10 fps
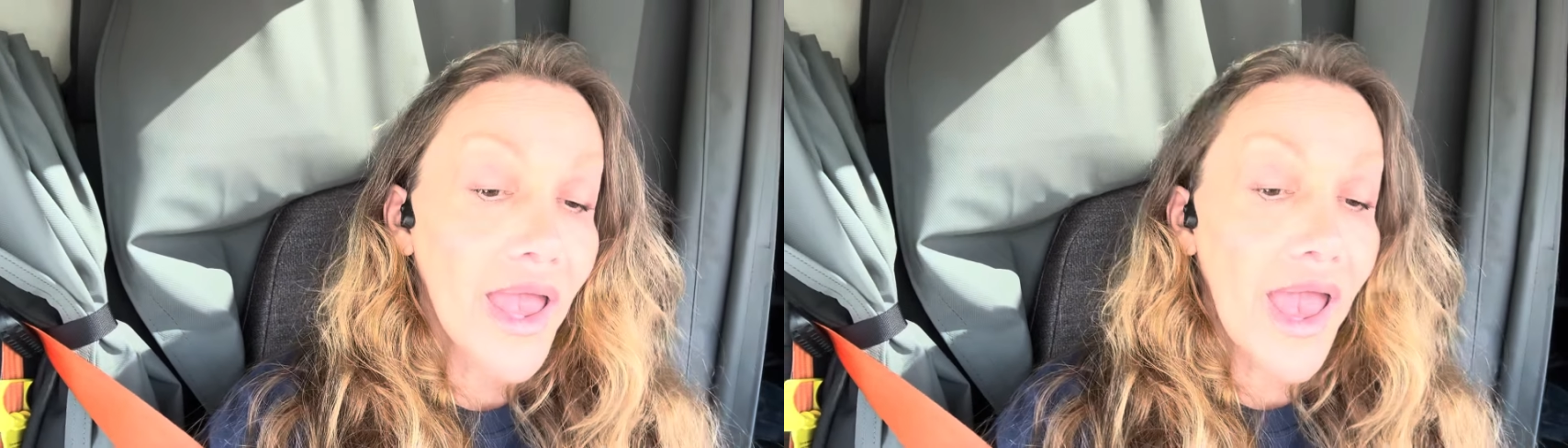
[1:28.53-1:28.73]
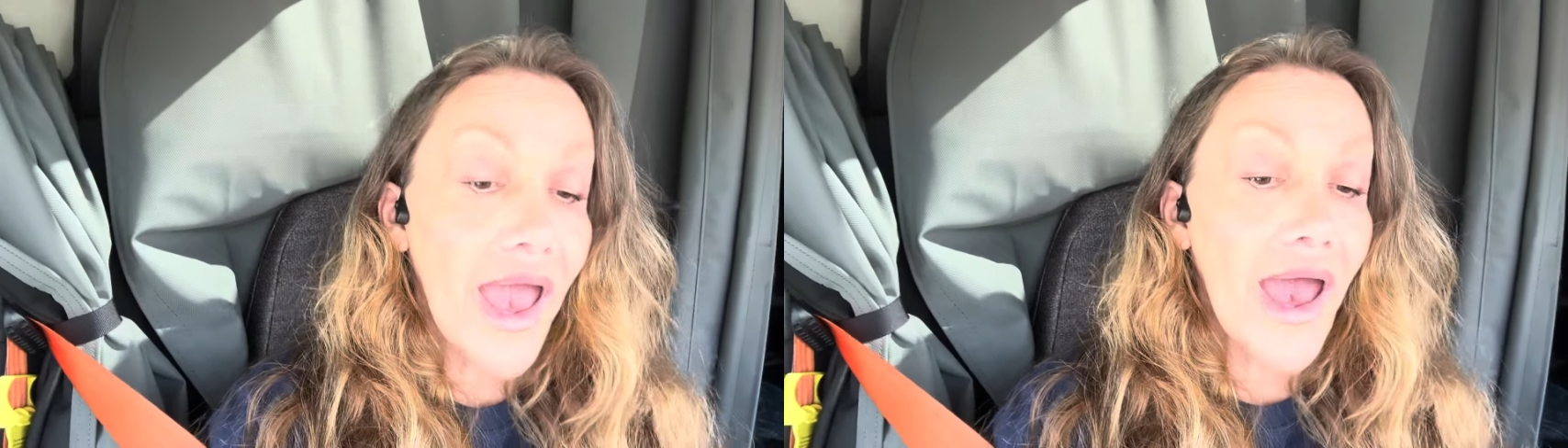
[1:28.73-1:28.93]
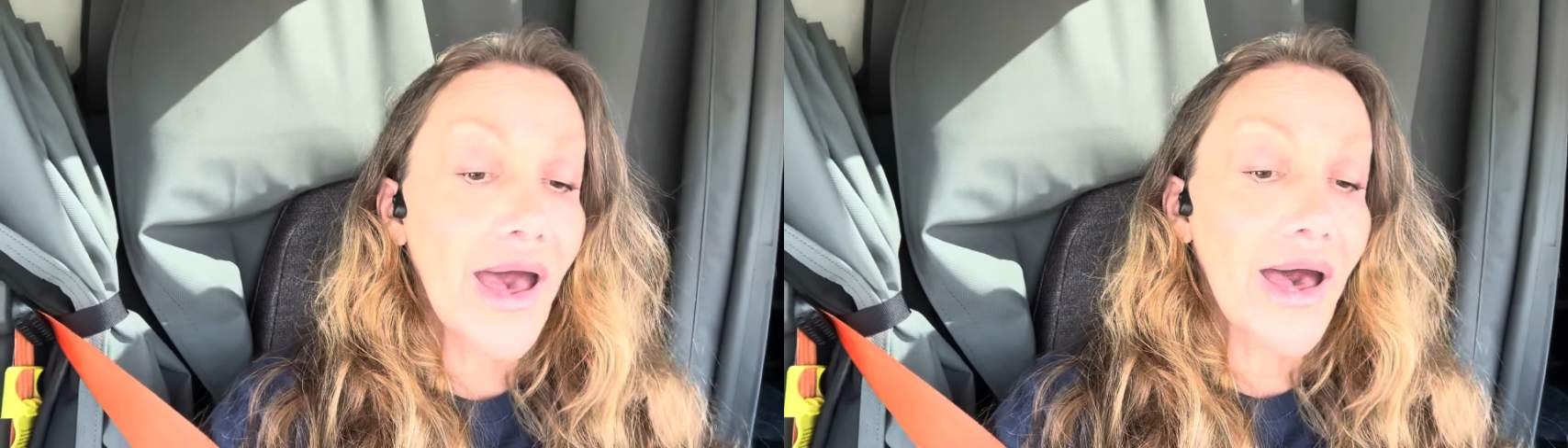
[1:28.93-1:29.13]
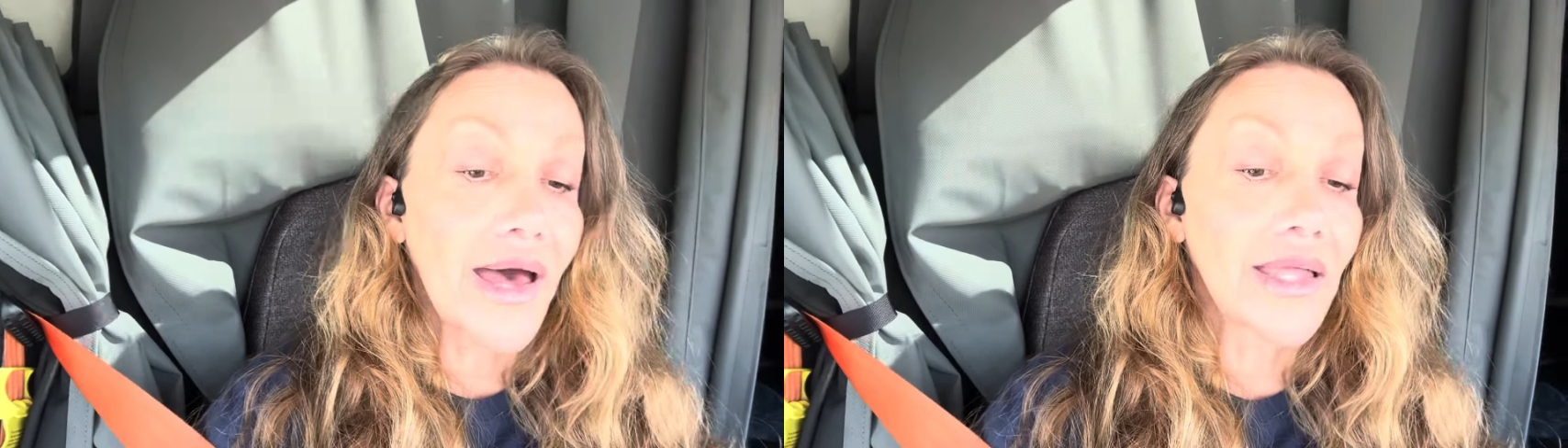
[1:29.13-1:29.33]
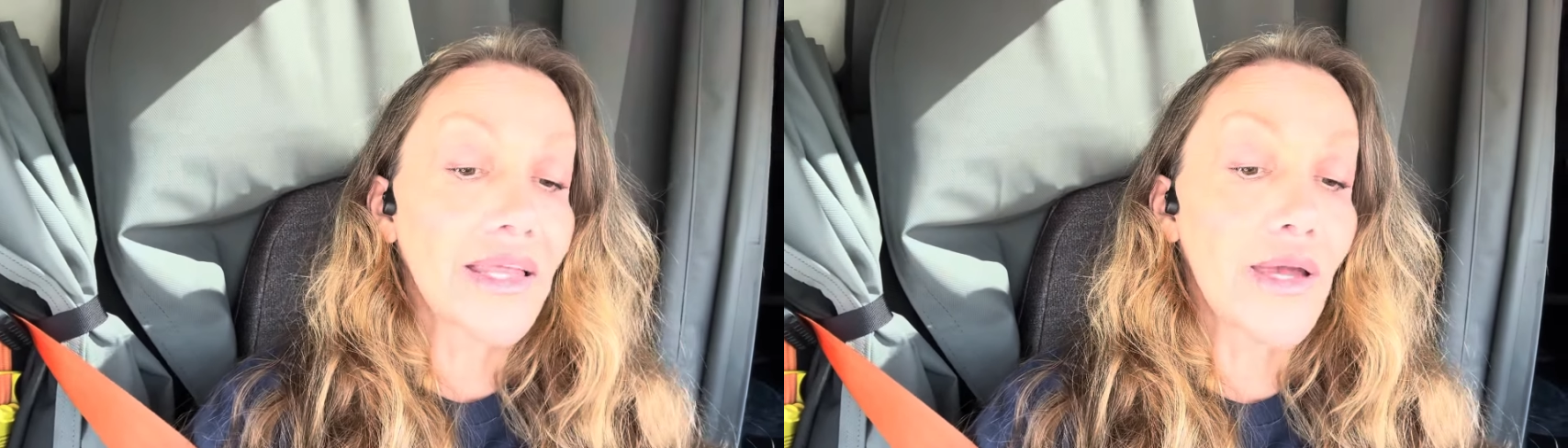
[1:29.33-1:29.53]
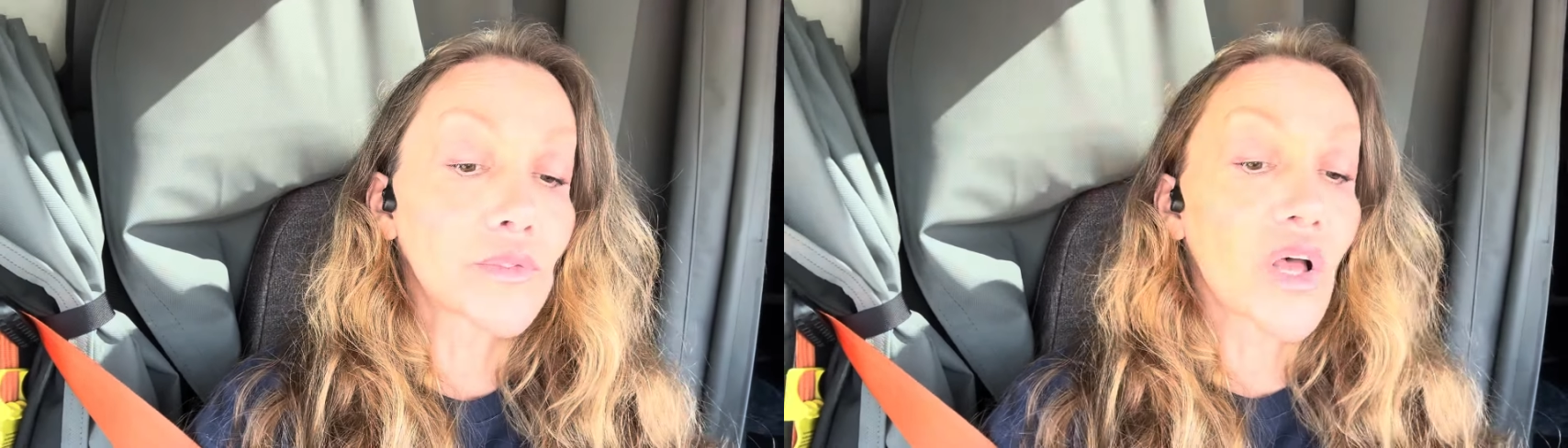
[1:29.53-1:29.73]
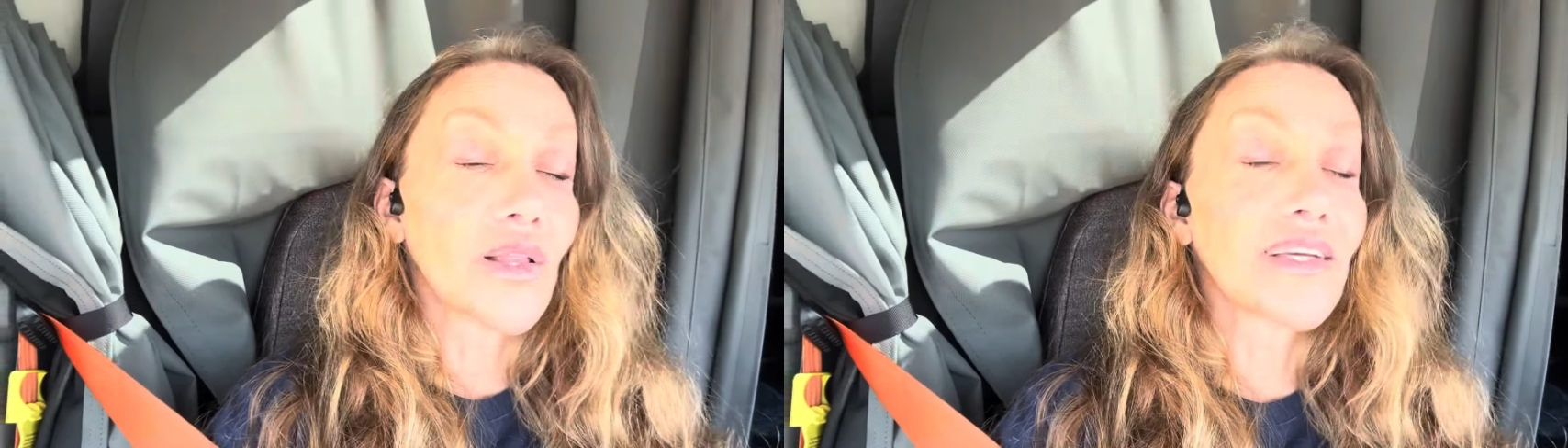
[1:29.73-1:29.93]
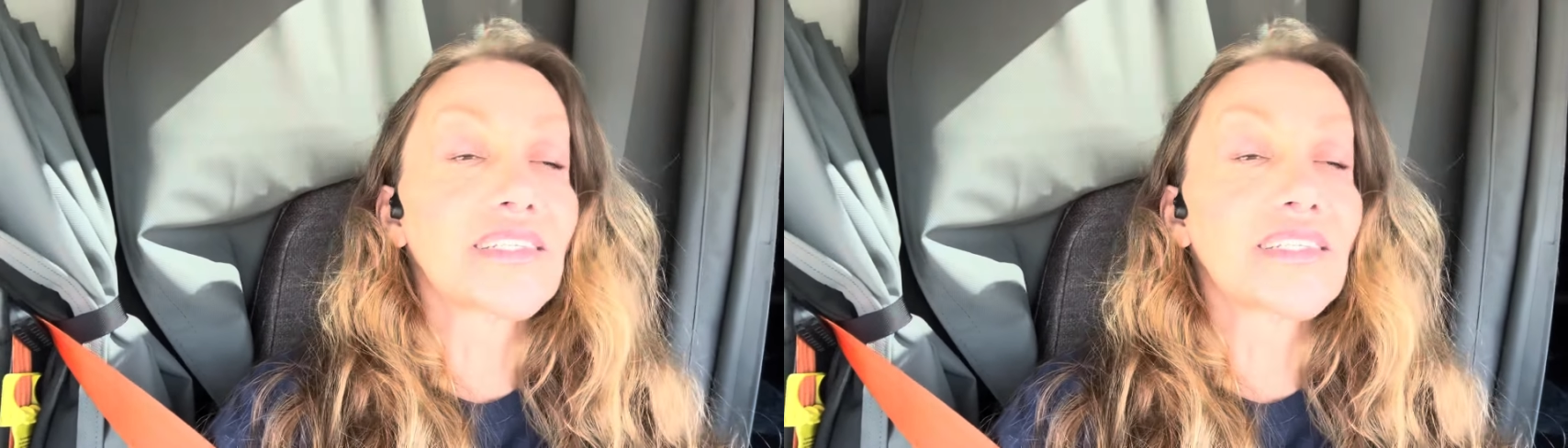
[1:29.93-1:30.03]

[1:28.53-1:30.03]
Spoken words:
and it was only